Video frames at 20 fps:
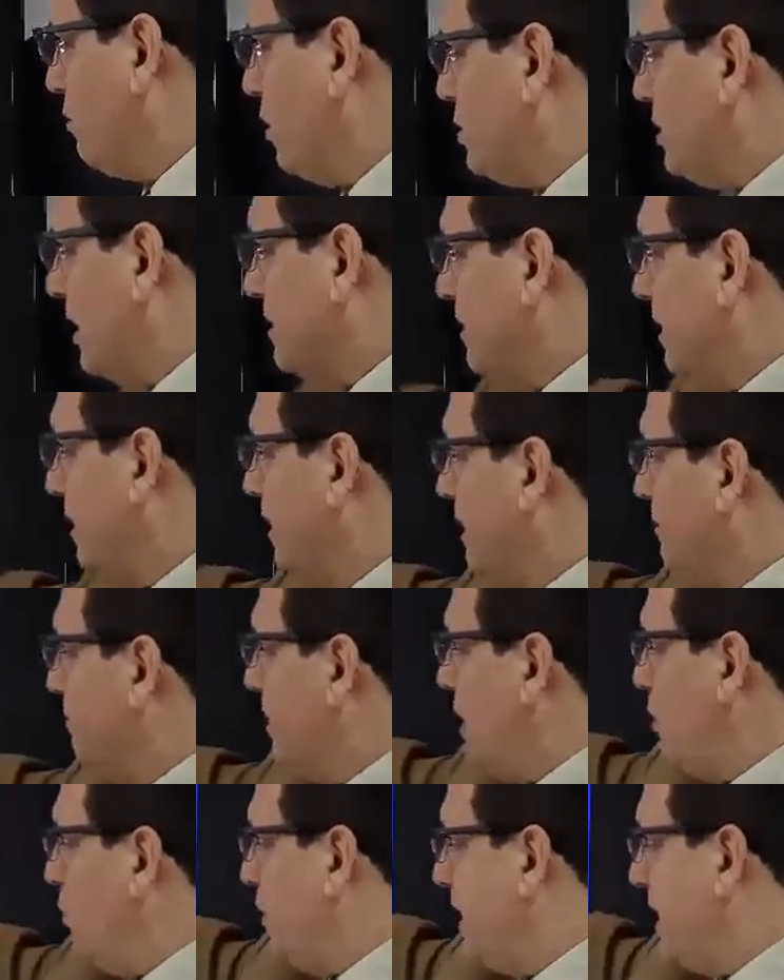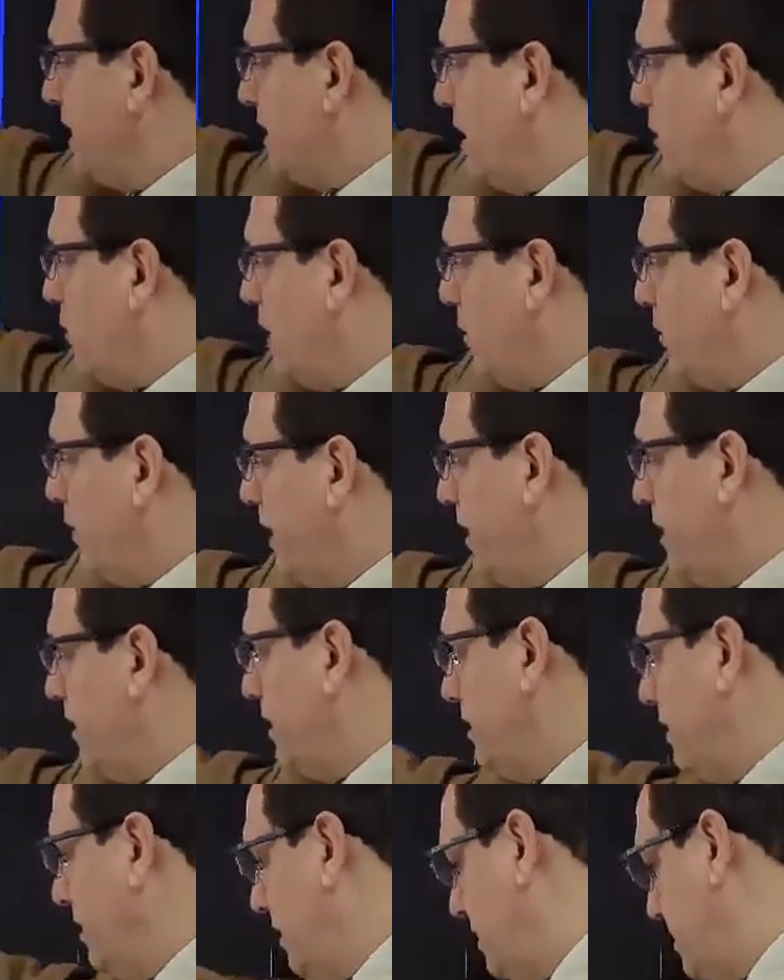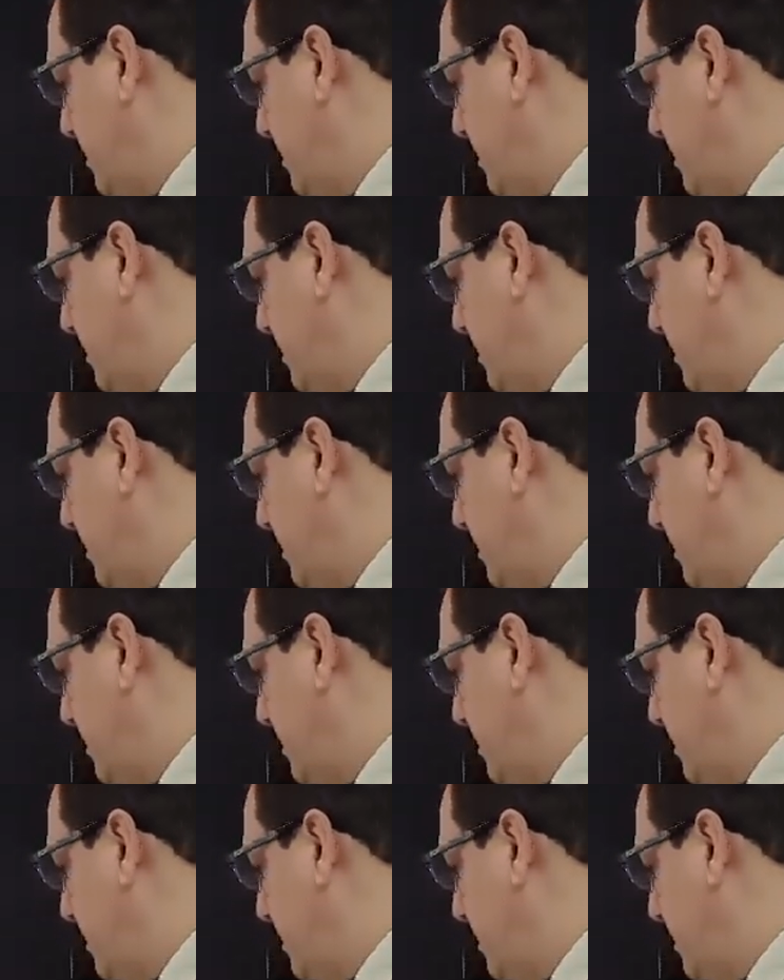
from contralateral limb and we get our wire